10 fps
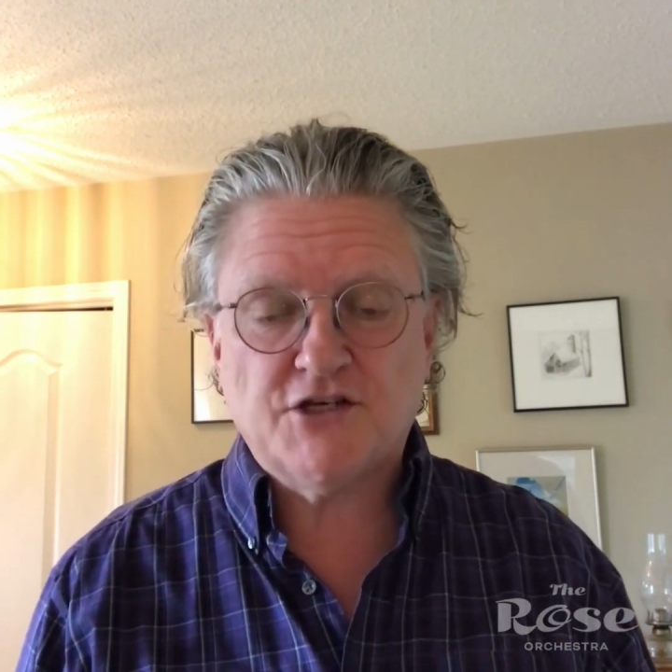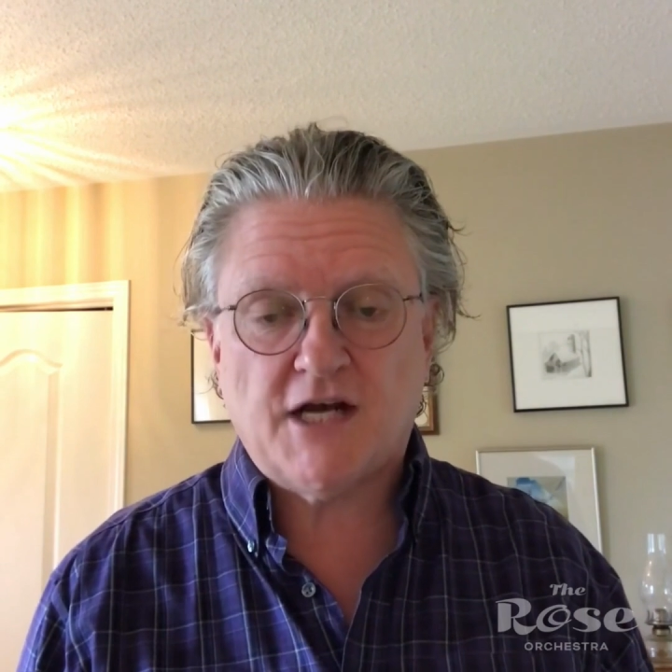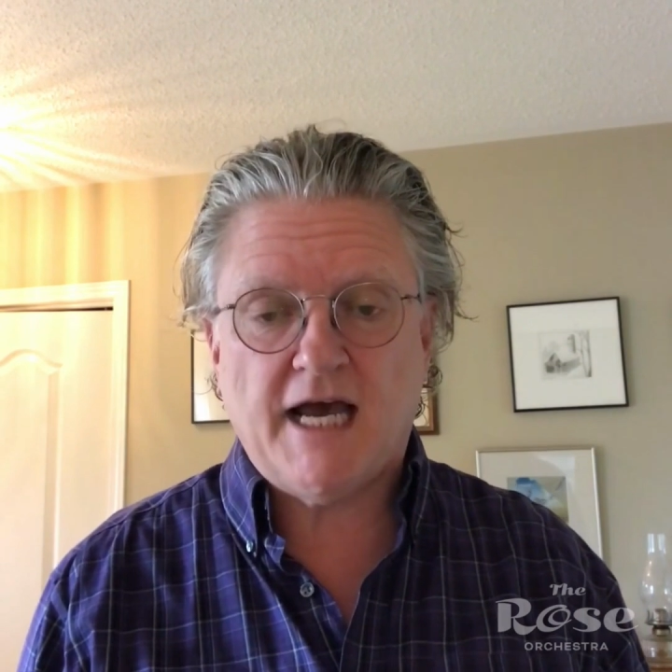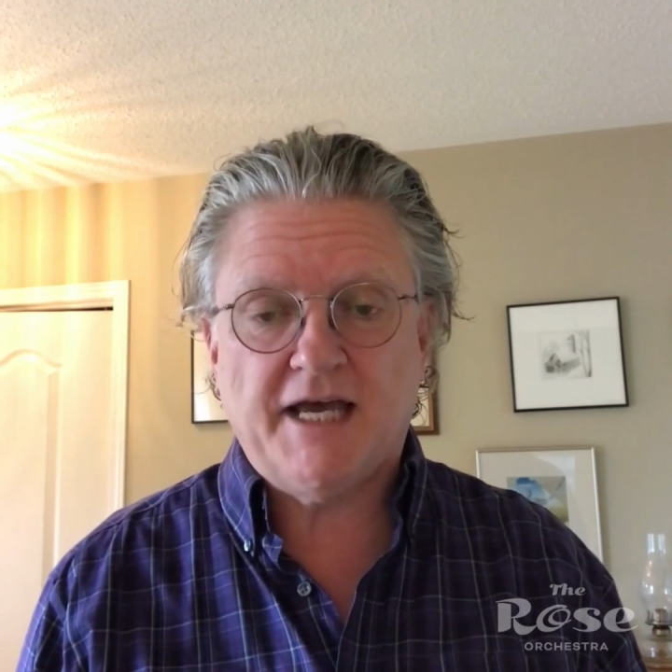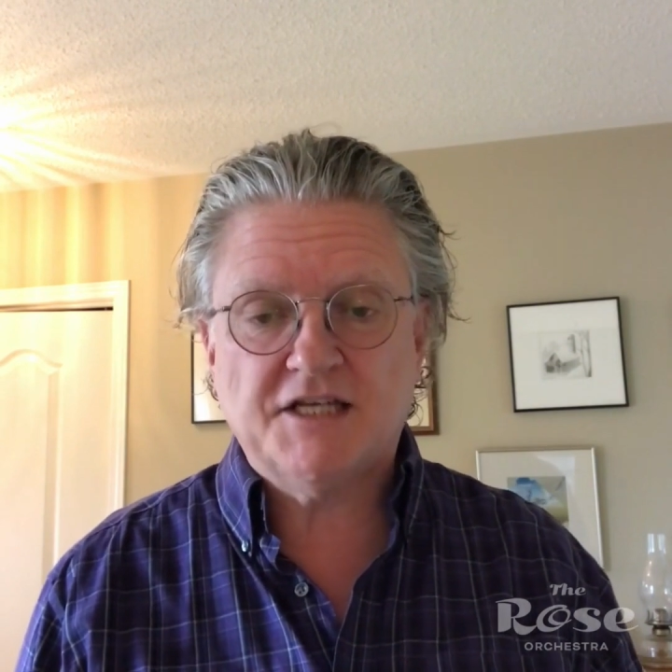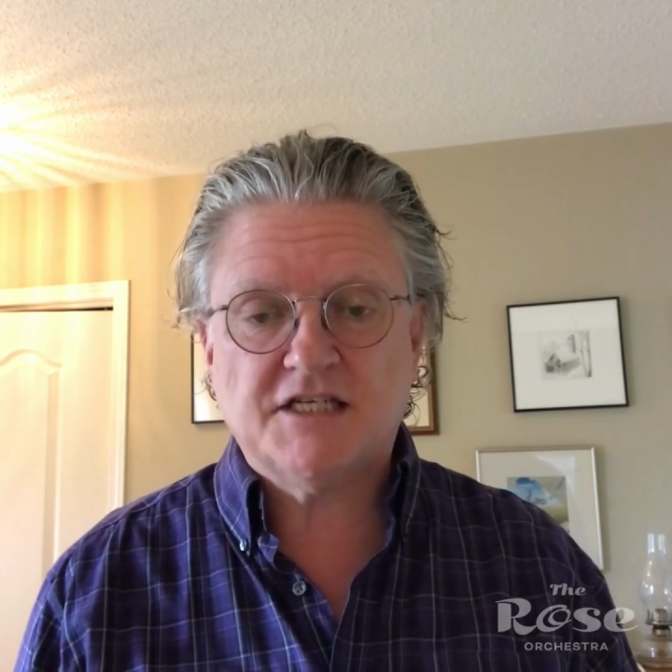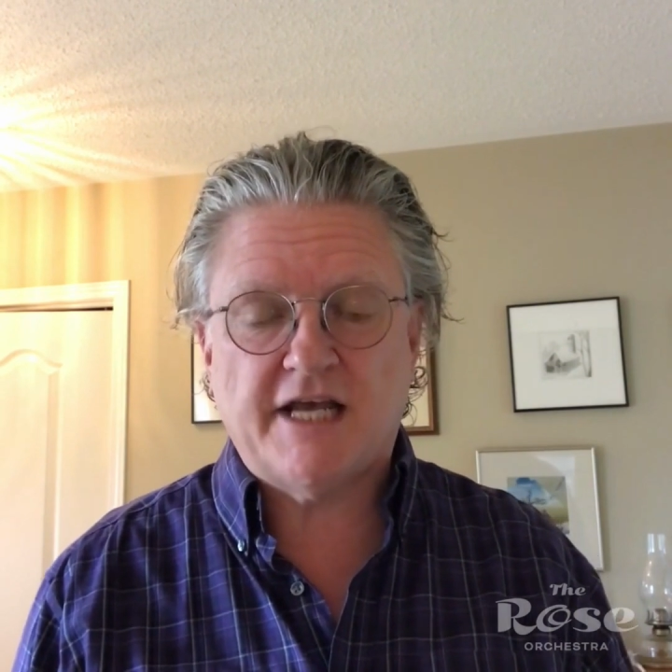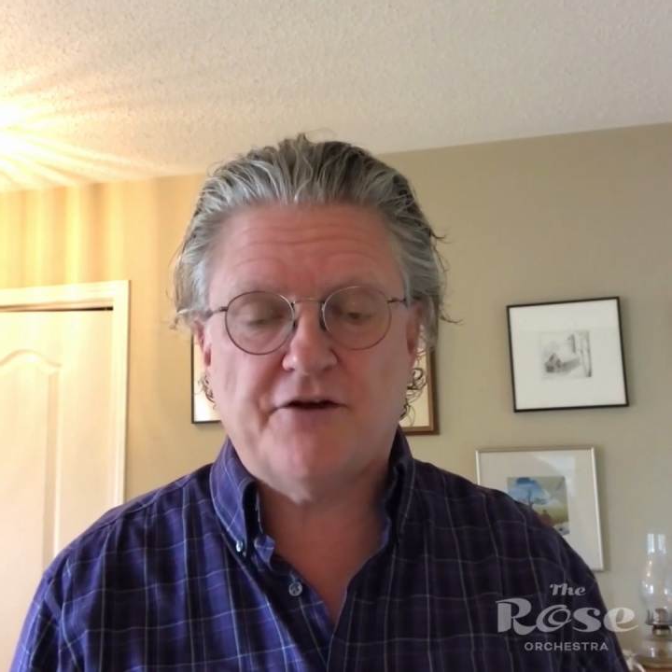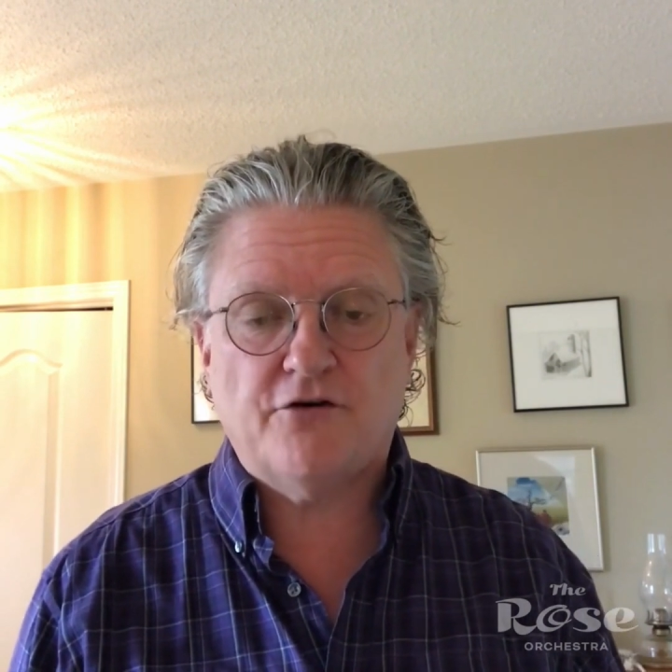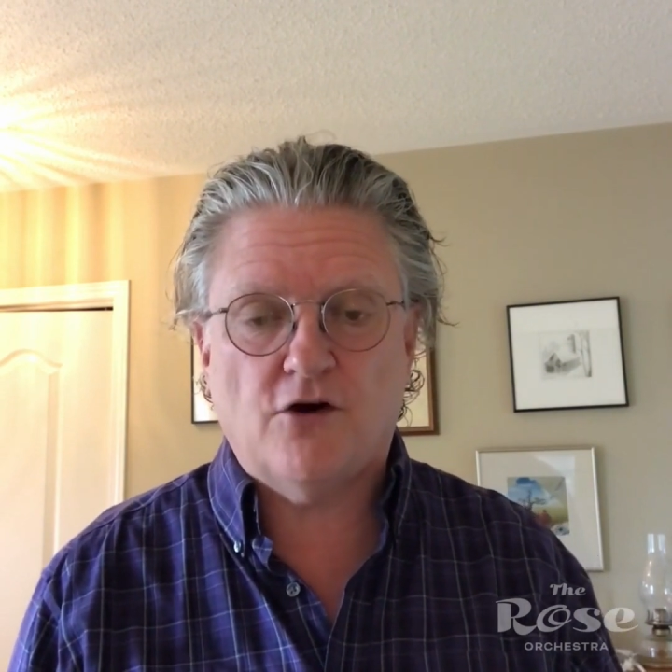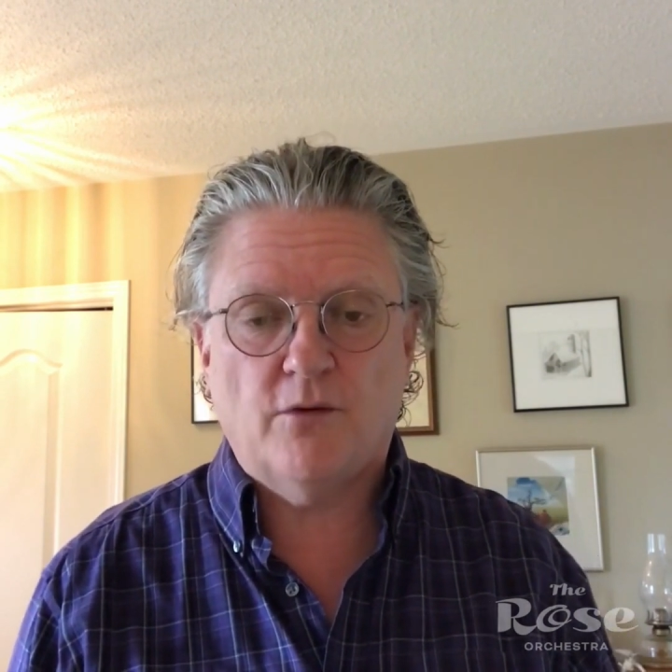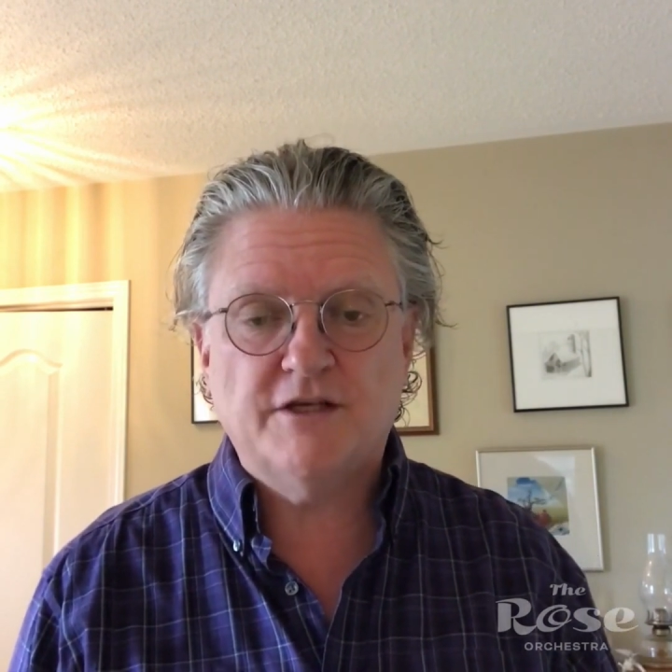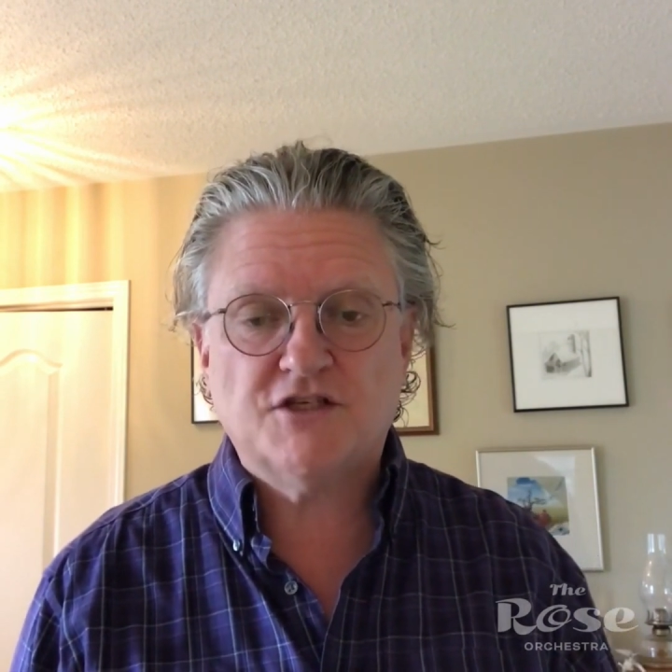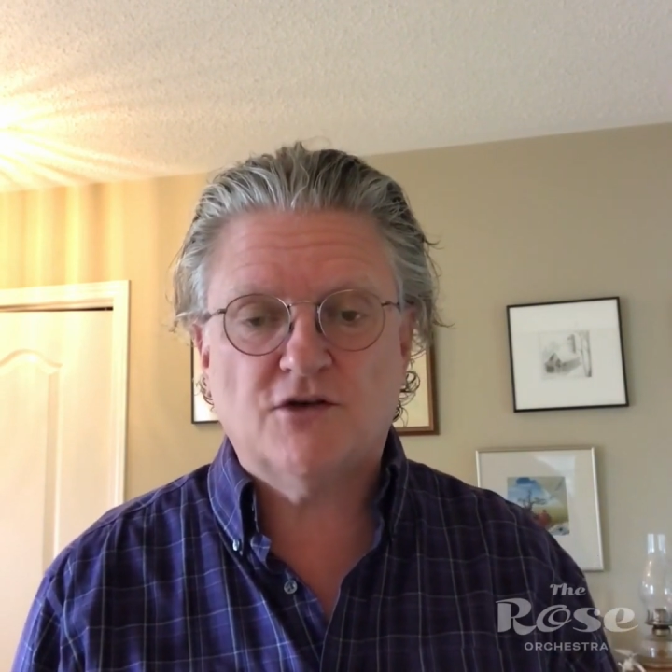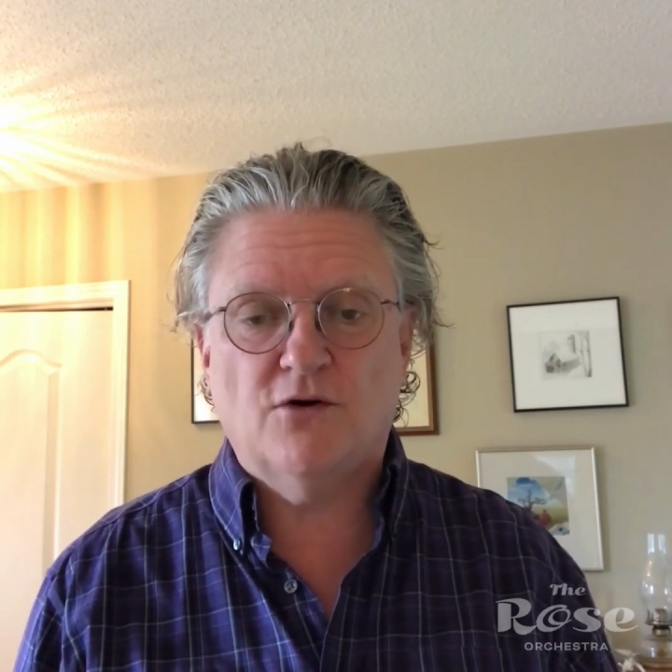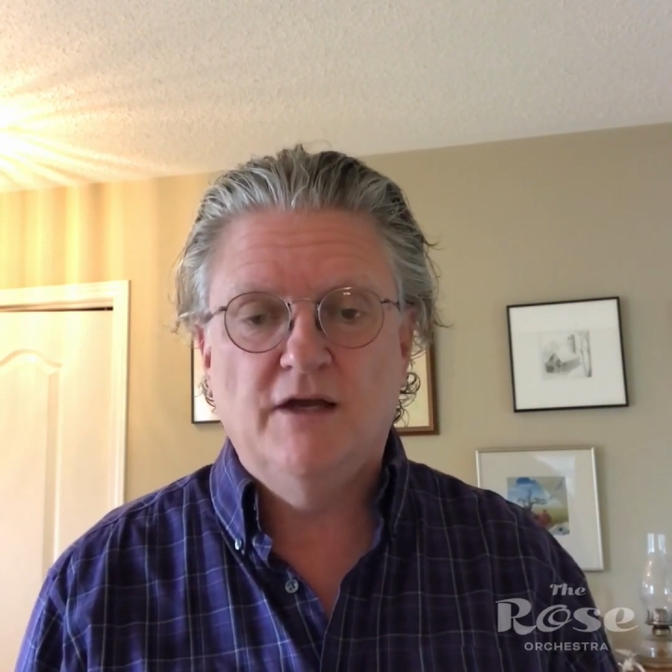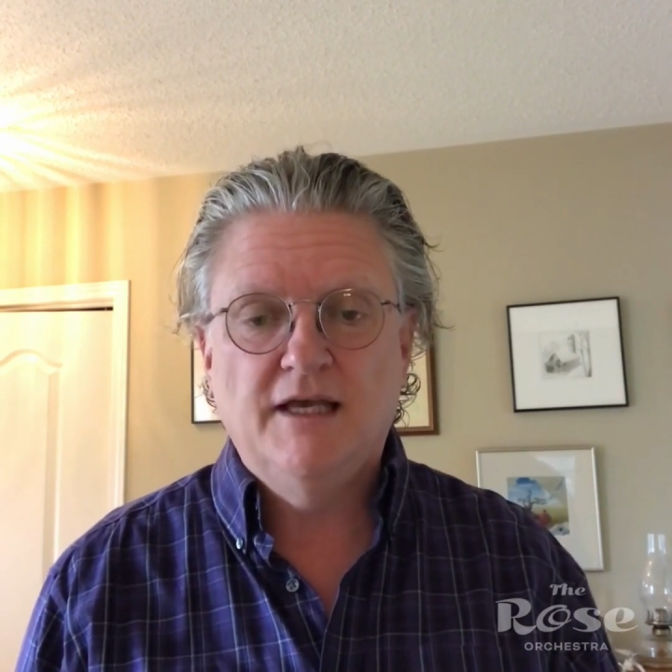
and I had a standard always. So